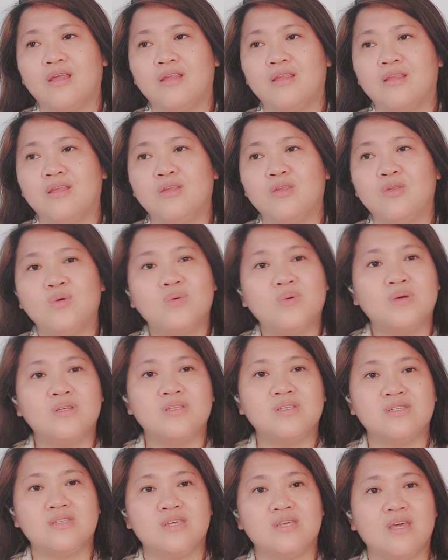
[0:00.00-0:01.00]
the
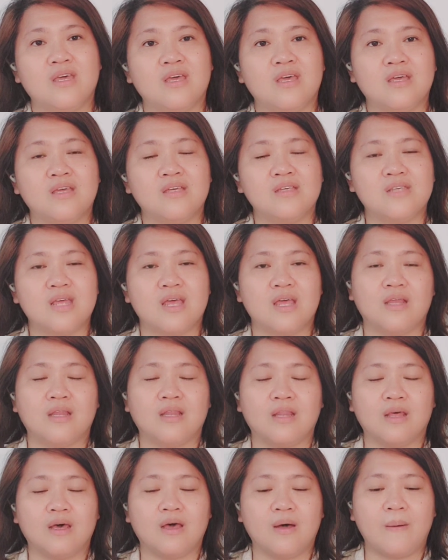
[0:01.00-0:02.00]
nuances
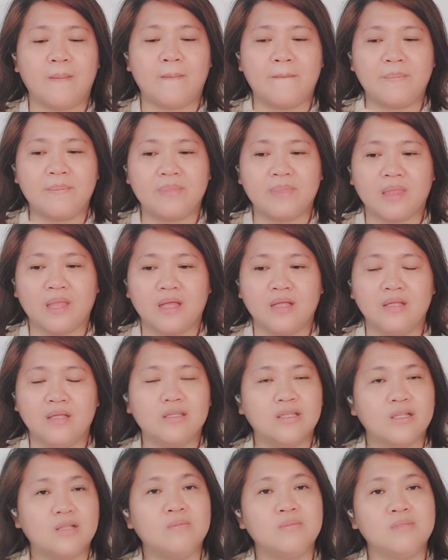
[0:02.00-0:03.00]
and the
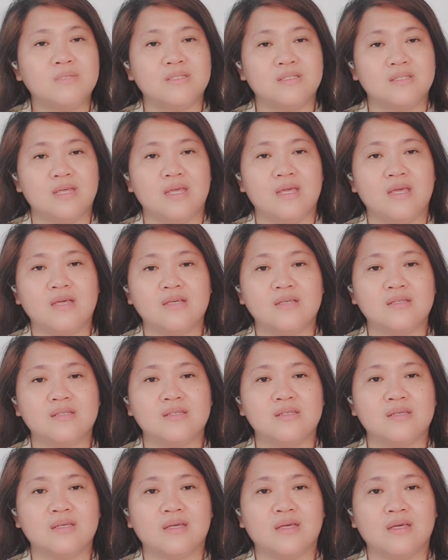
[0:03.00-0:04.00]
little
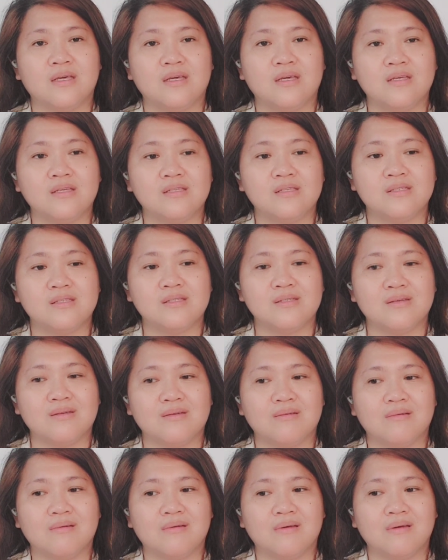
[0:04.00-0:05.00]
mistakes is
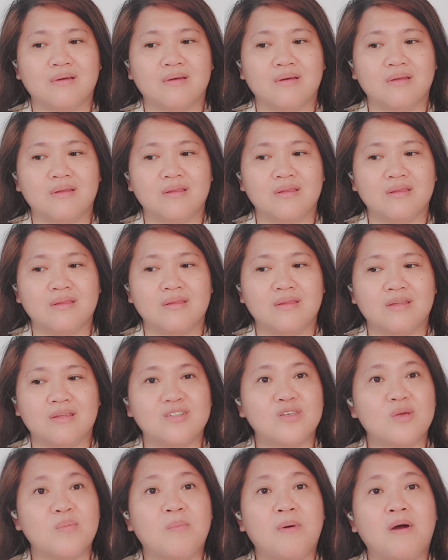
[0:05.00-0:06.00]

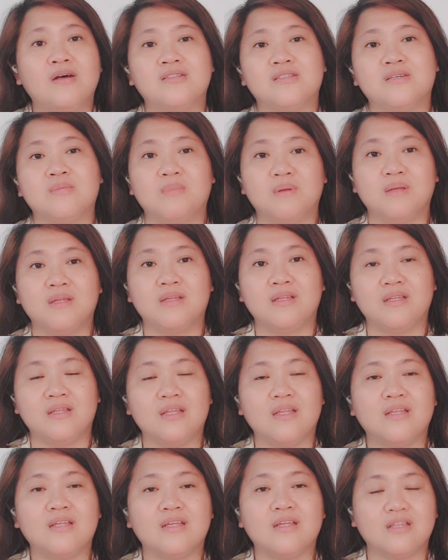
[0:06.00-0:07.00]
there's a possibility
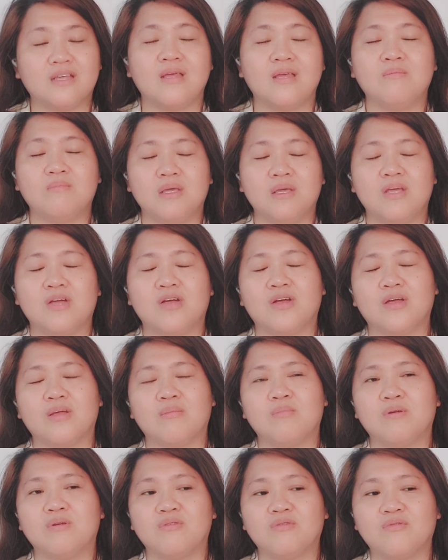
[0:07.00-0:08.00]
that it can be
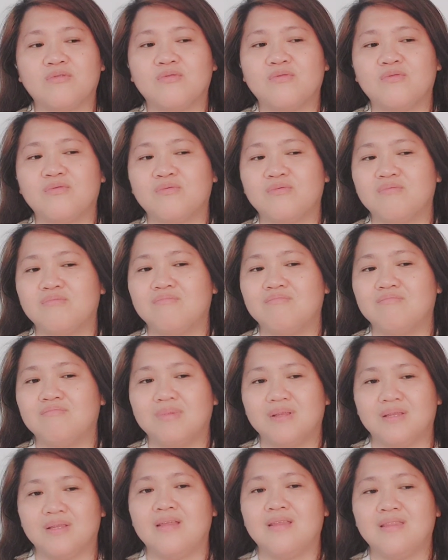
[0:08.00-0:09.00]
heard but
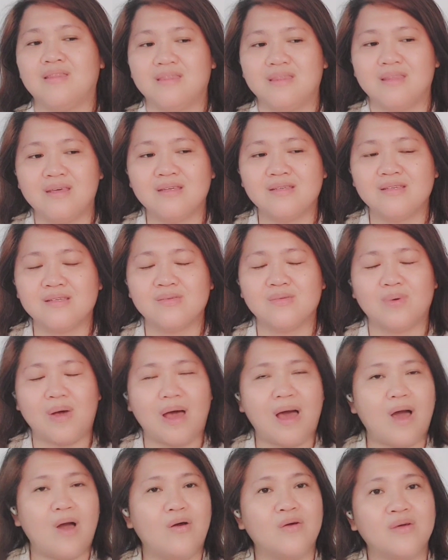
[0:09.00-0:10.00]
but in this
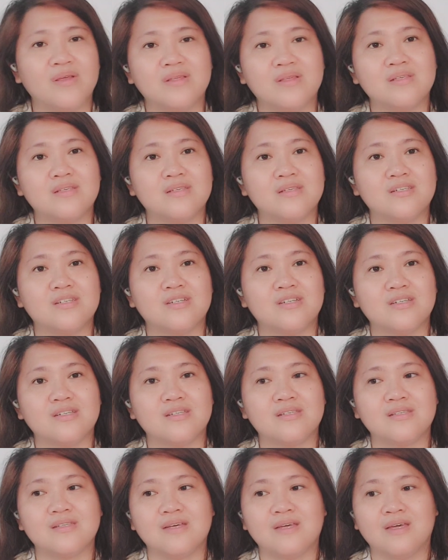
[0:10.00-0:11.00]
wow it's
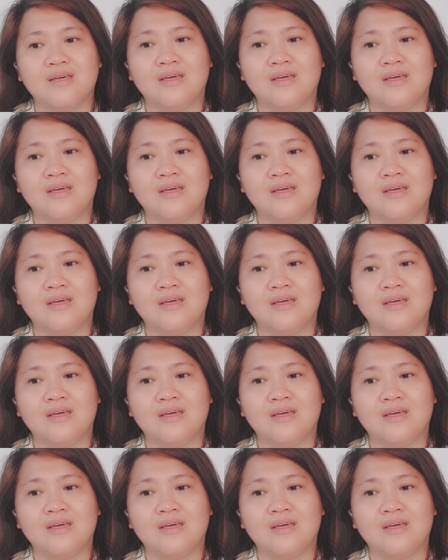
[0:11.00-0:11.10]
just